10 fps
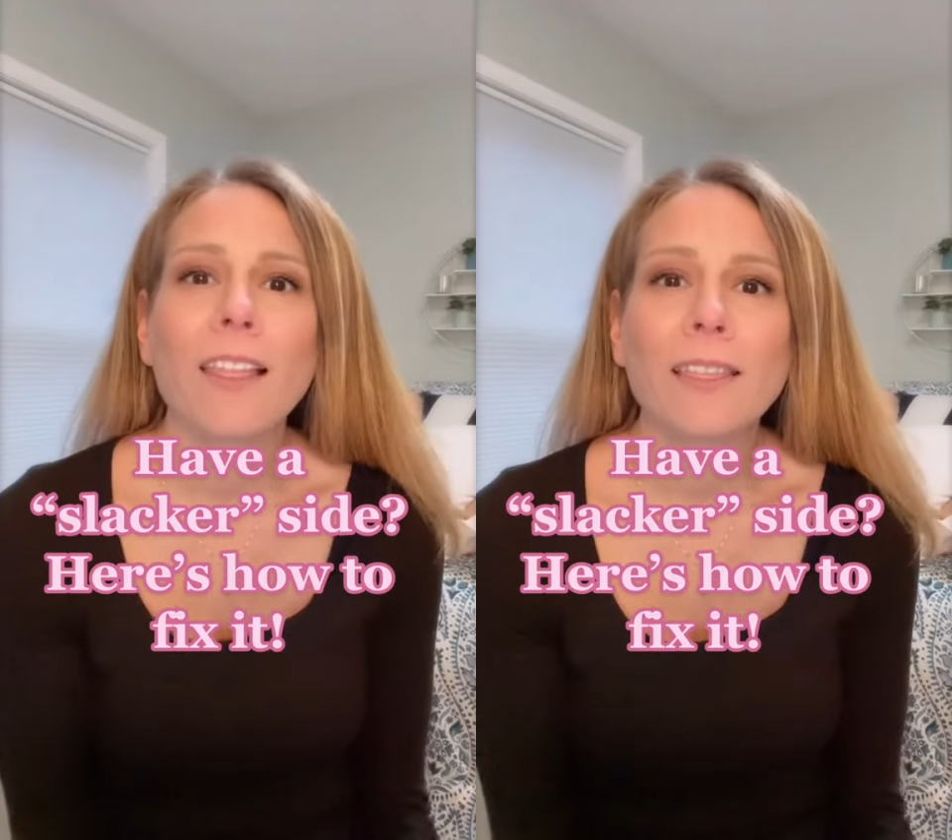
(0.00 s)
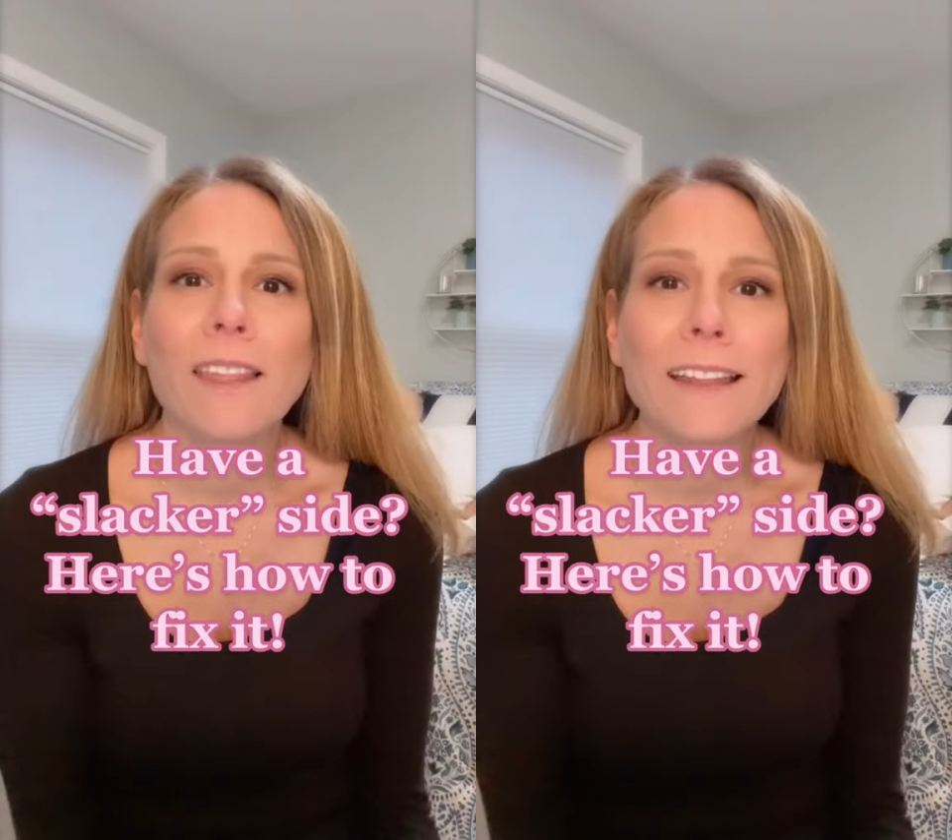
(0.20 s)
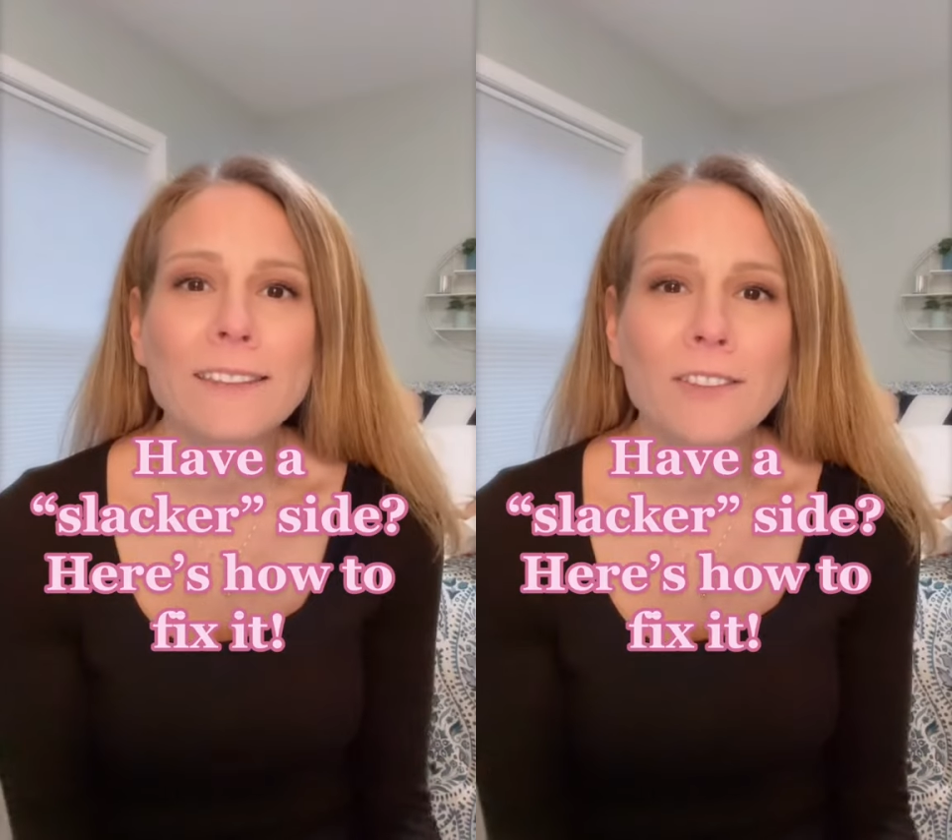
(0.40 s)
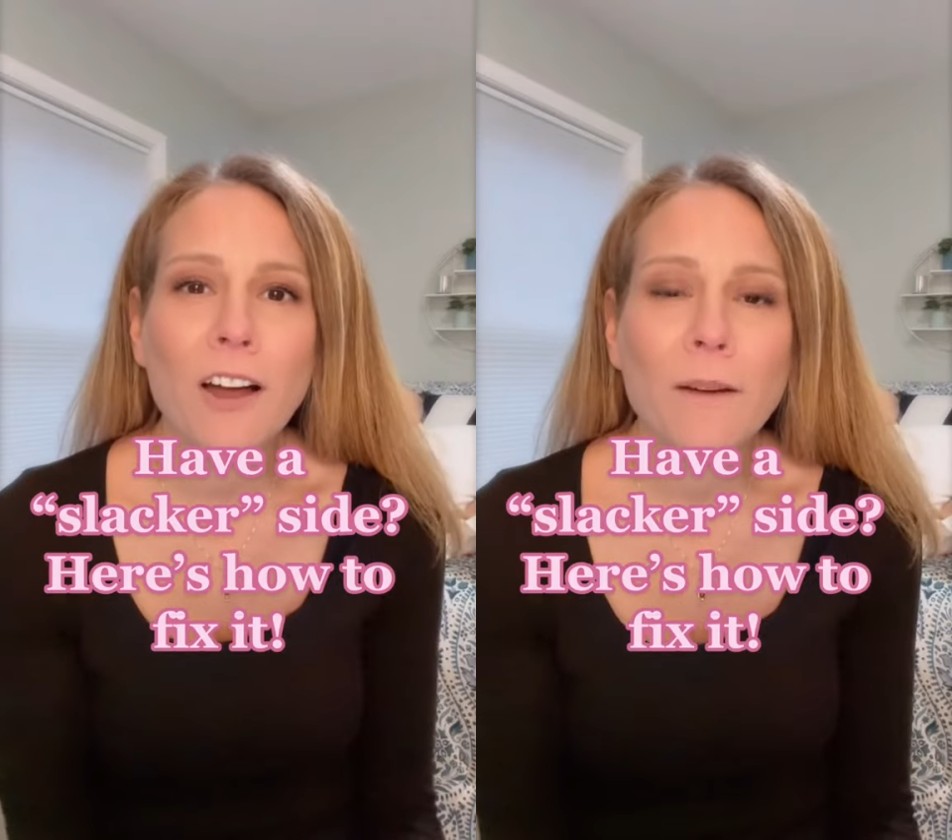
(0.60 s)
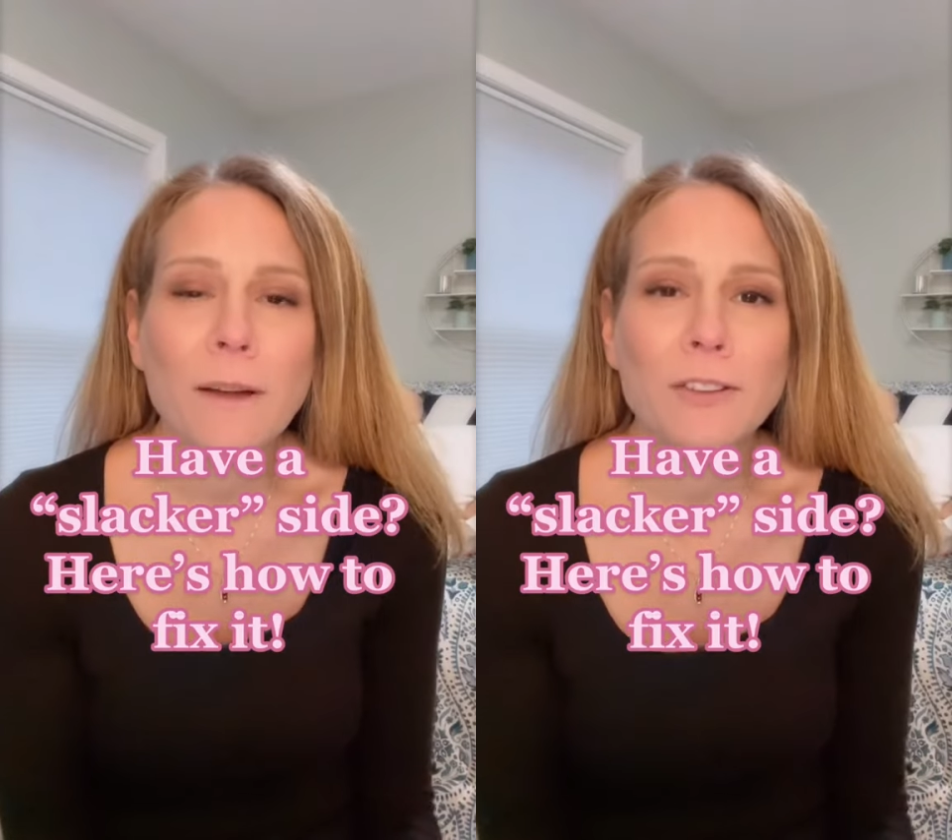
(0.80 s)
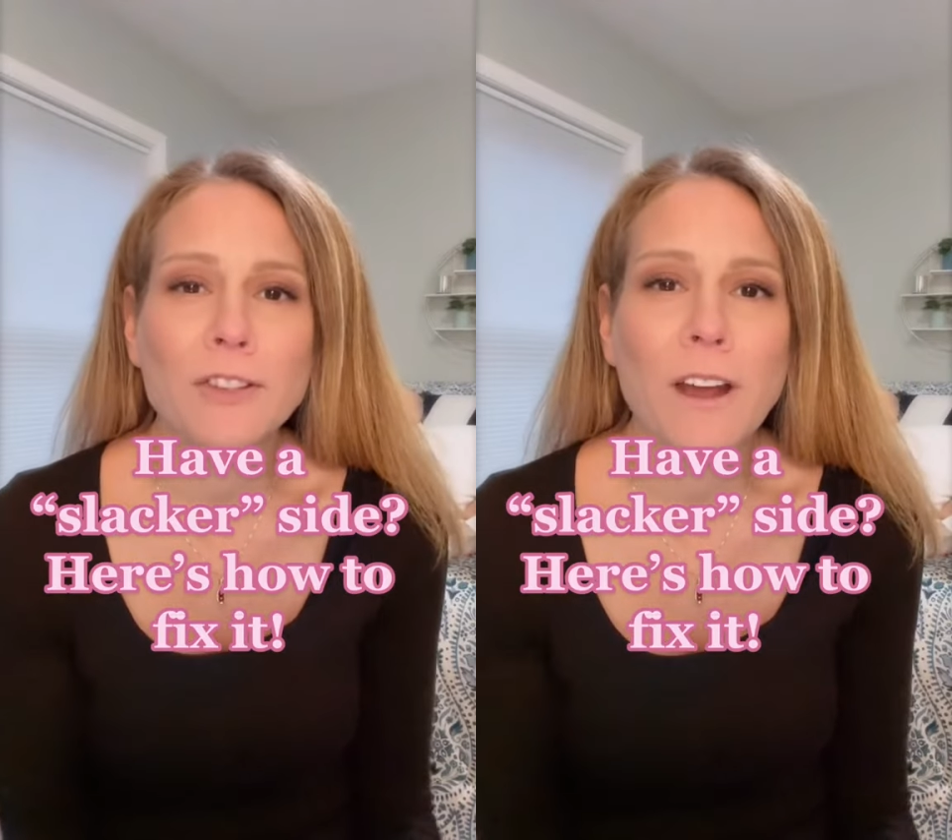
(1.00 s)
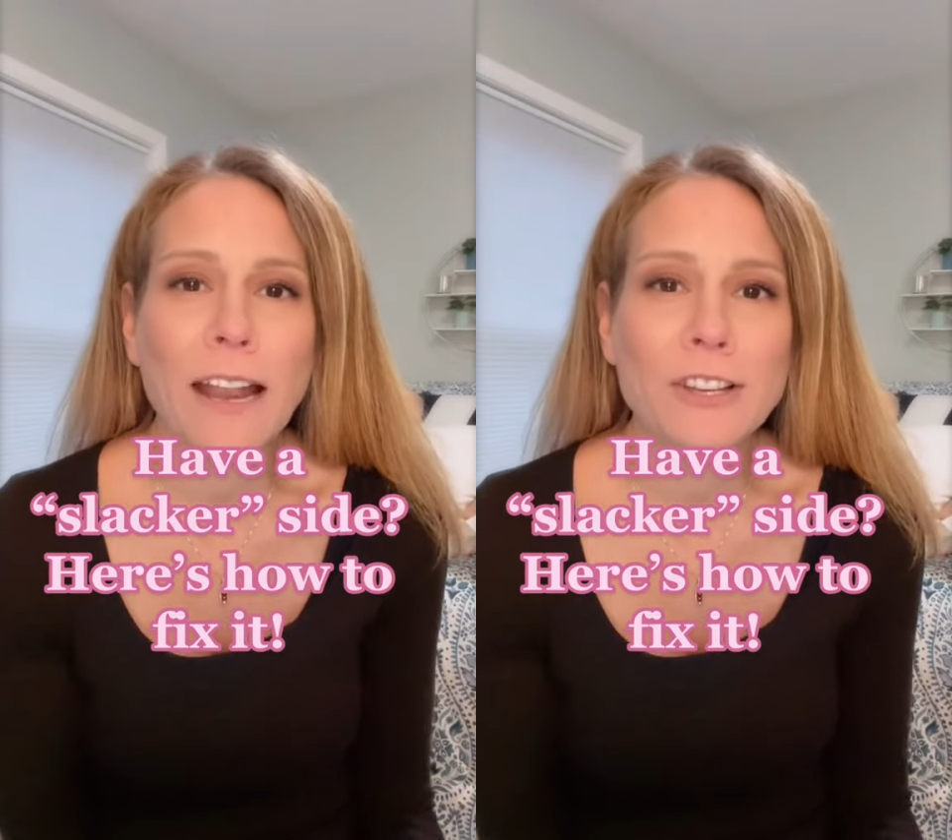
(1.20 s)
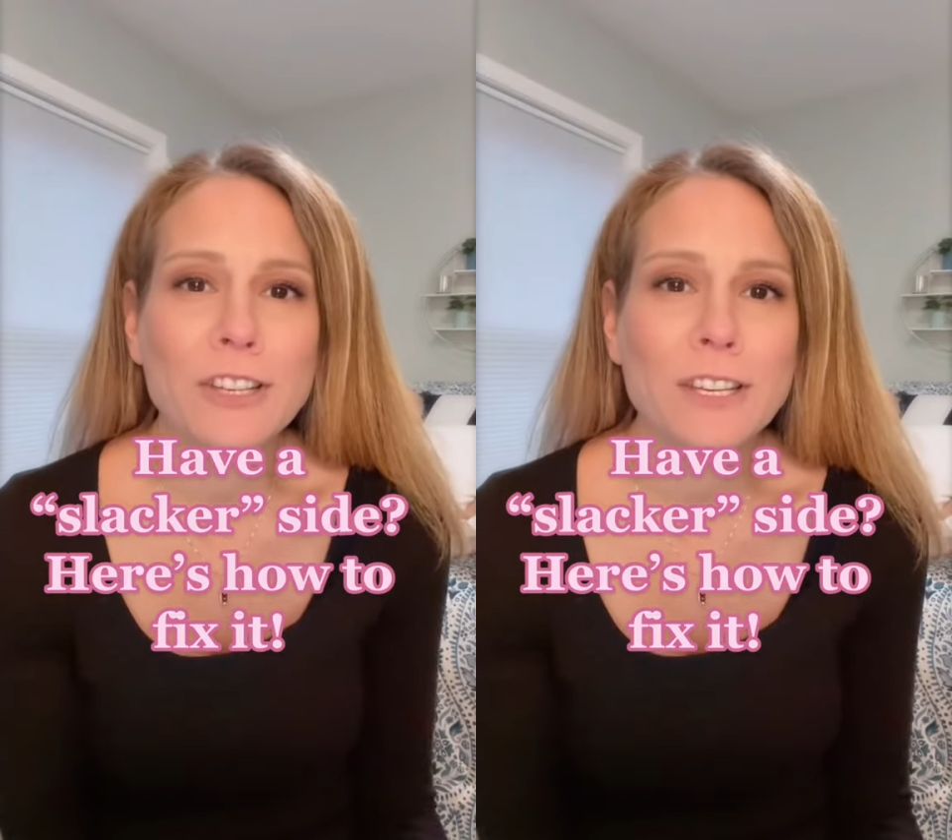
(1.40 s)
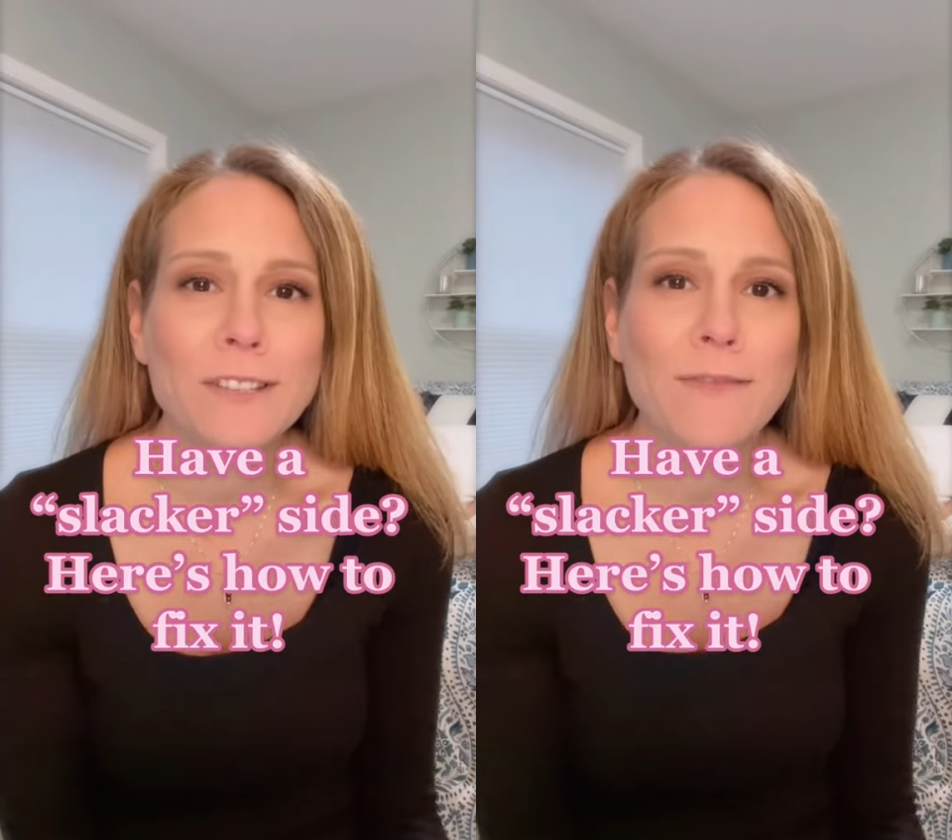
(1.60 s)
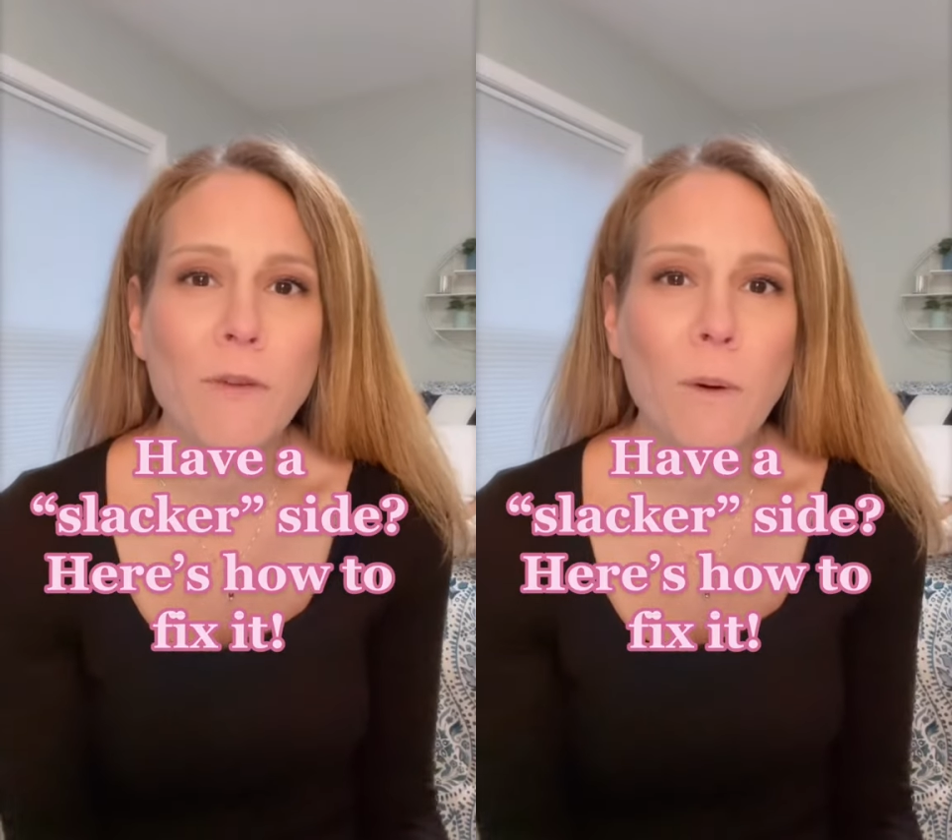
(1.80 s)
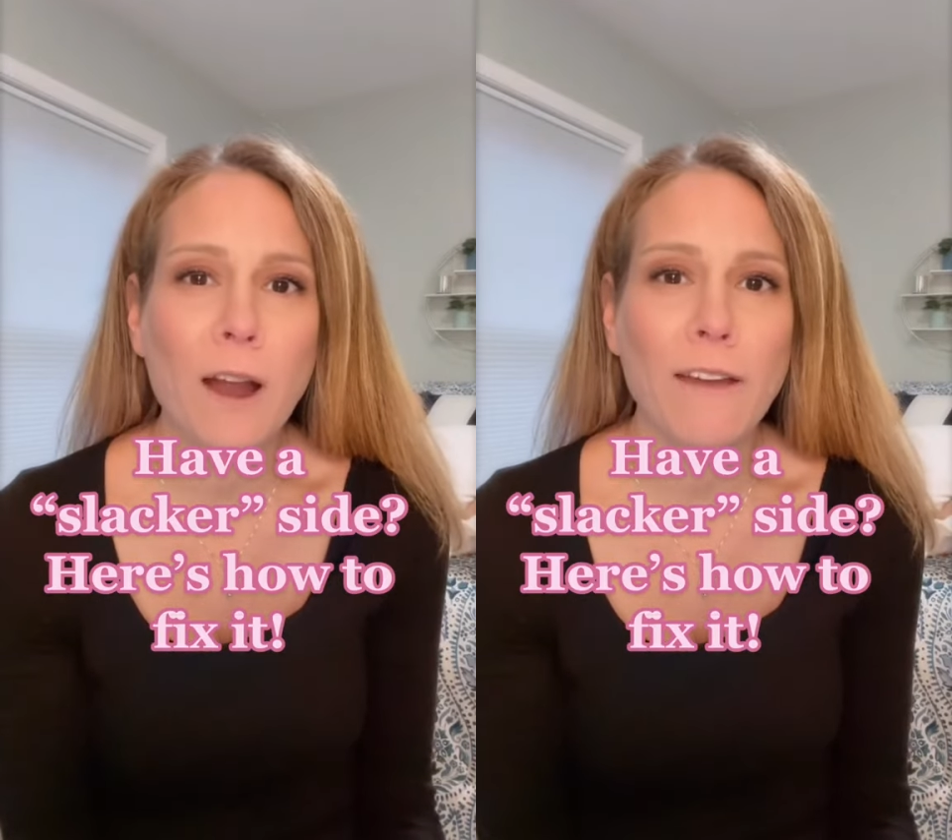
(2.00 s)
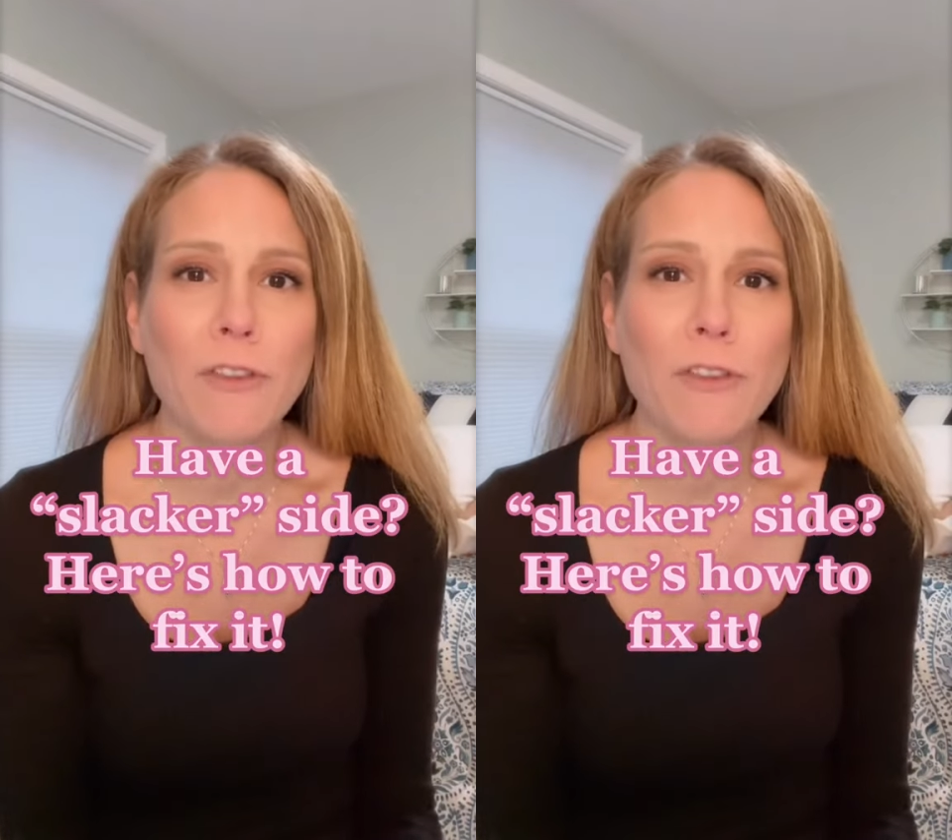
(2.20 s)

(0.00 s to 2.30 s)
let's talk about strategies for